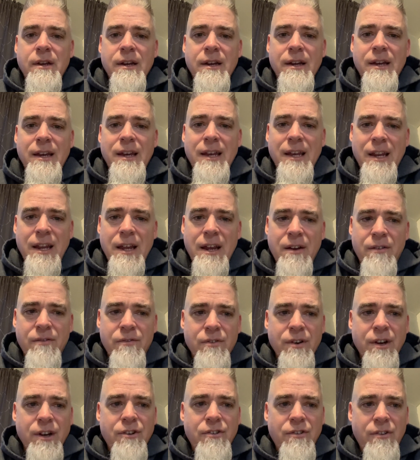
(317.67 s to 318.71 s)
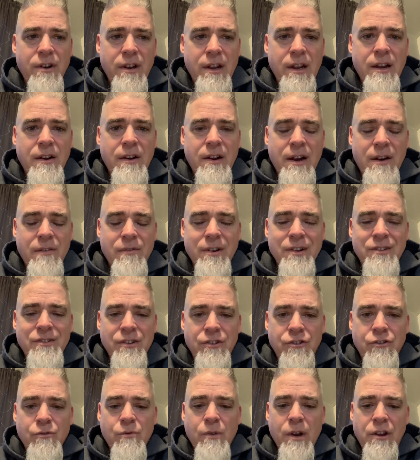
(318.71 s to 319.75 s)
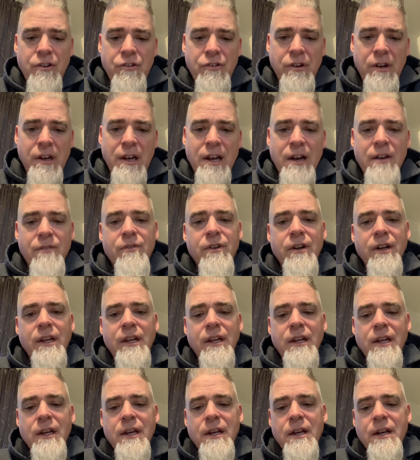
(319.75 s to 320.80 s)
in every situation, every